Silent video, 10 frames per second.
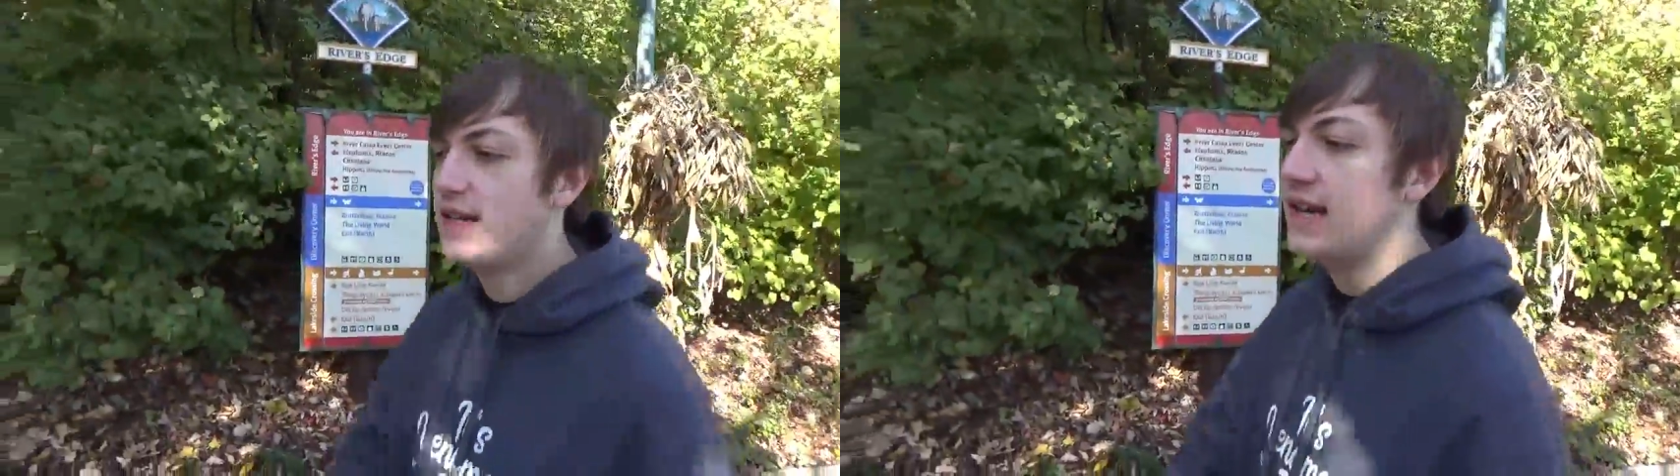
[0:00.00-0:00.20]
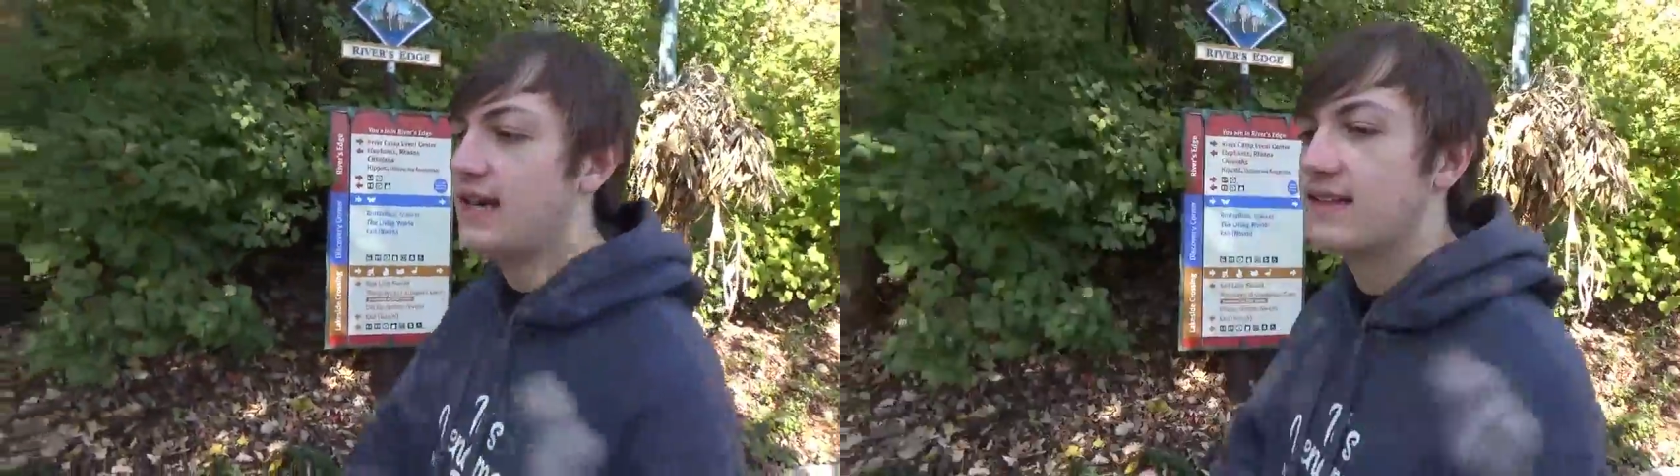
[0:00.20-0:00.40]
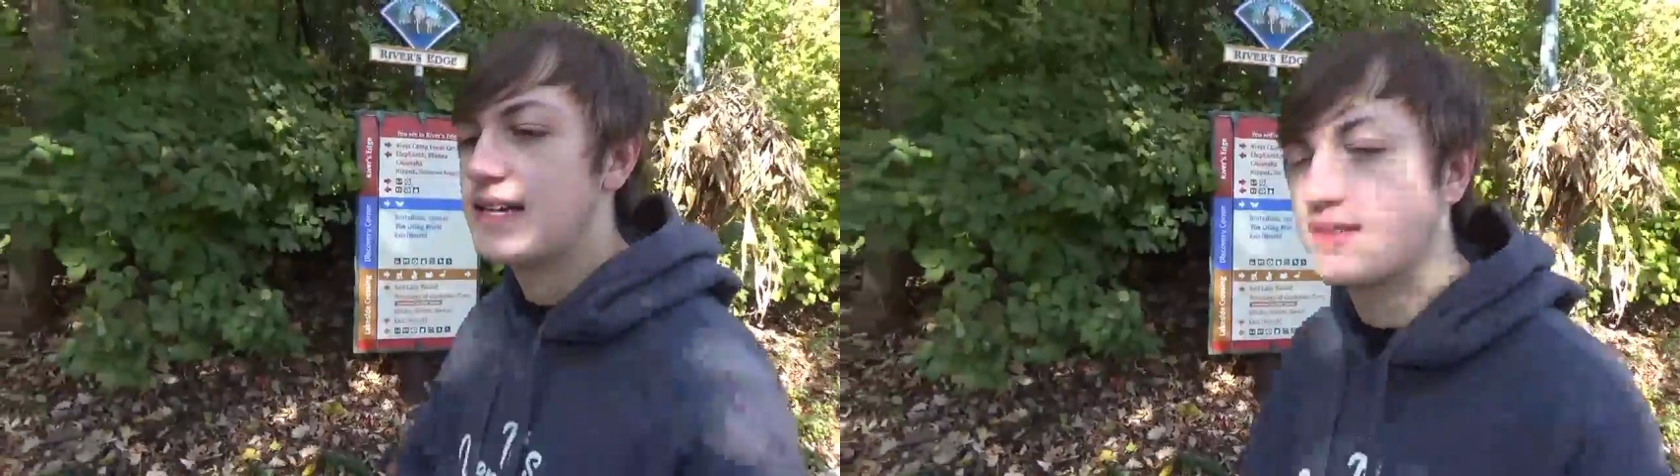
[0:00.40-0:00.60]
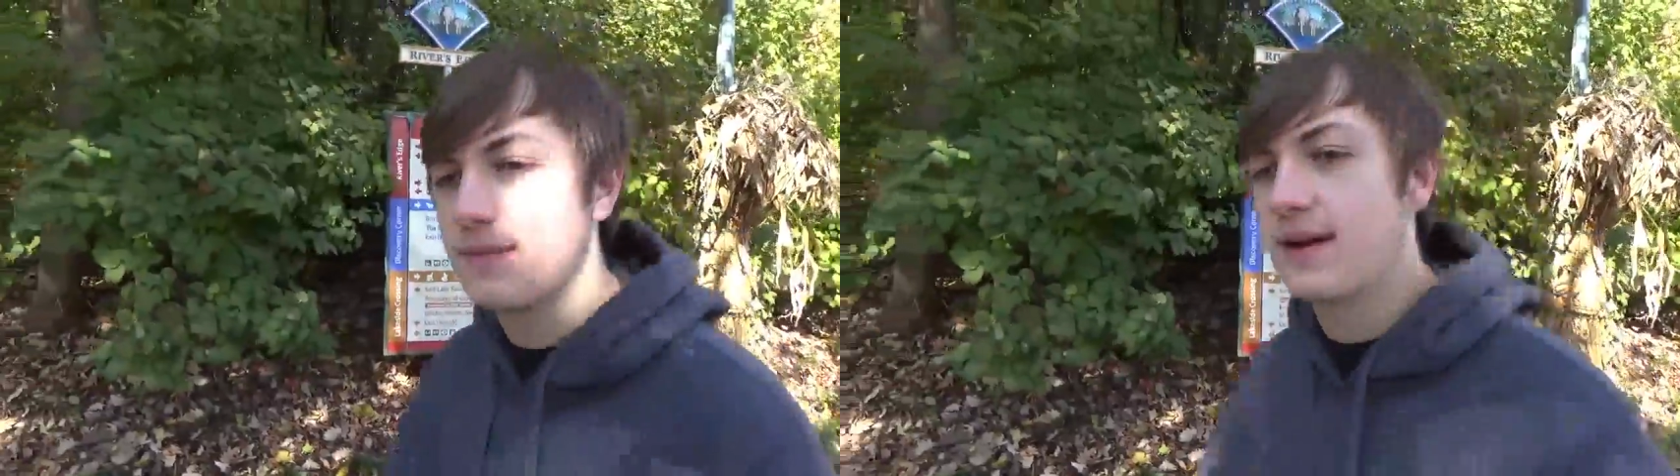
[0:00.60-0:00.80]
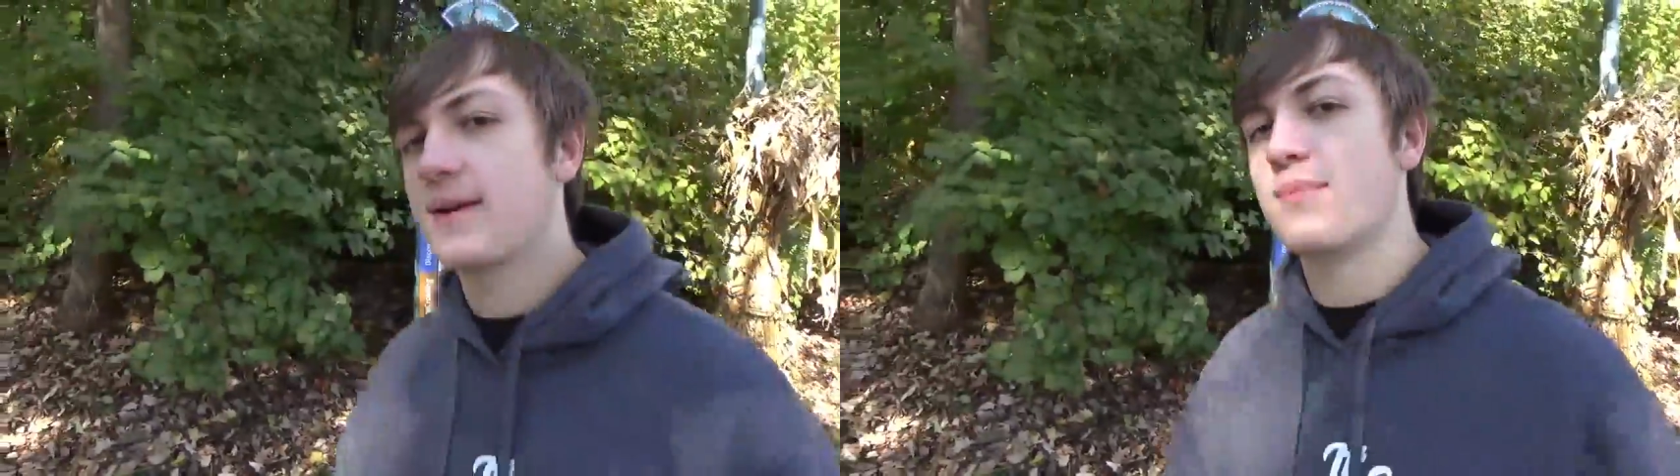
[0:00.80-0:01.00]
and the South
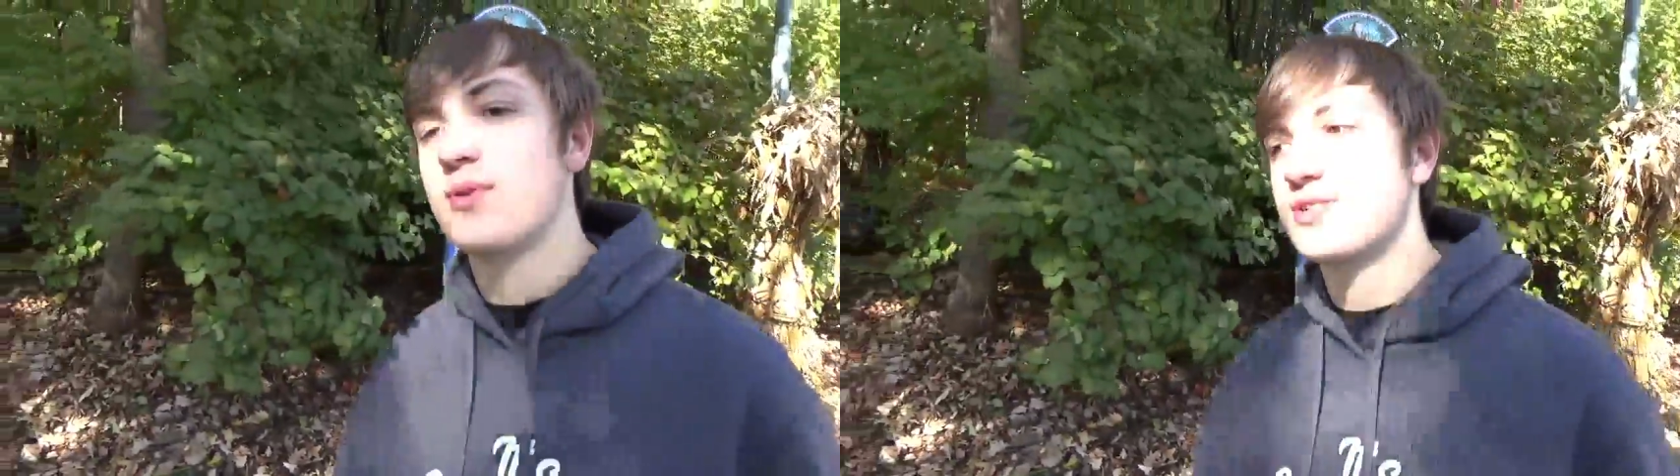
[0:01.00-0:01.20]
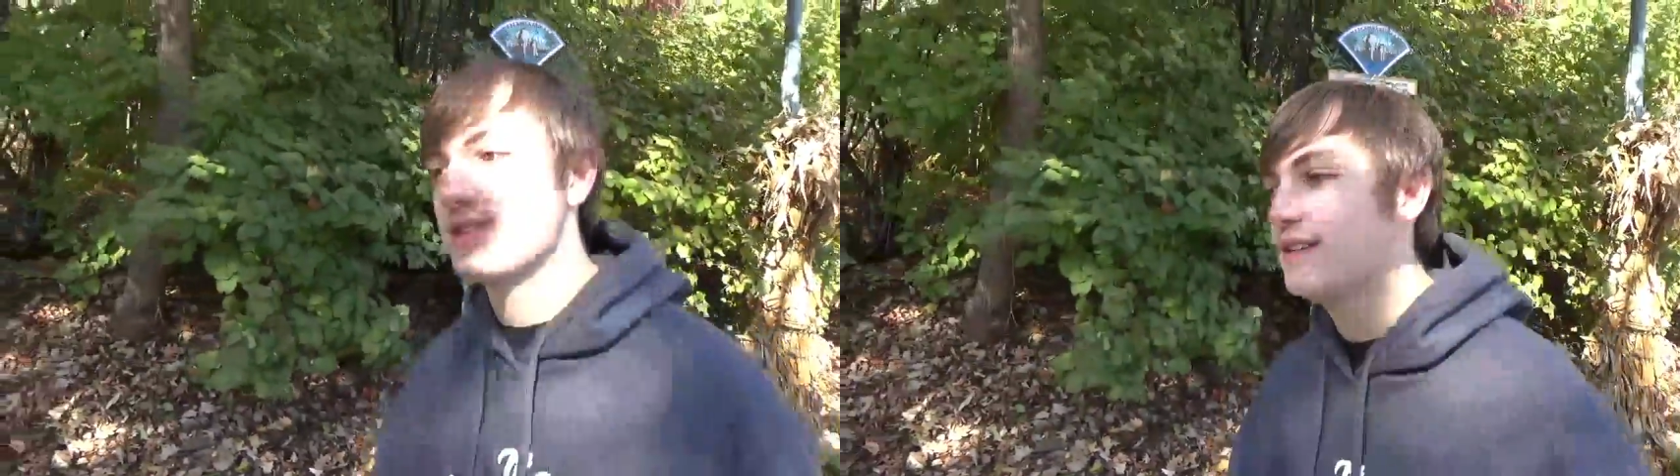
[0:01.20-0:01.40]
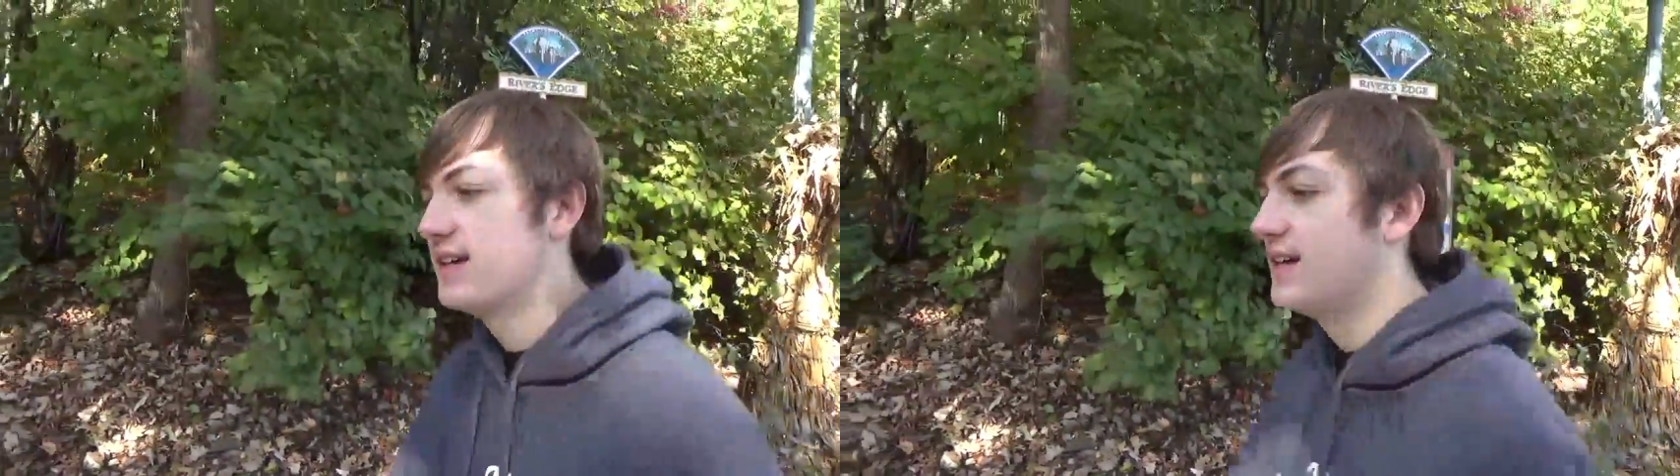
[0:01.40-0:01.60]
American portion.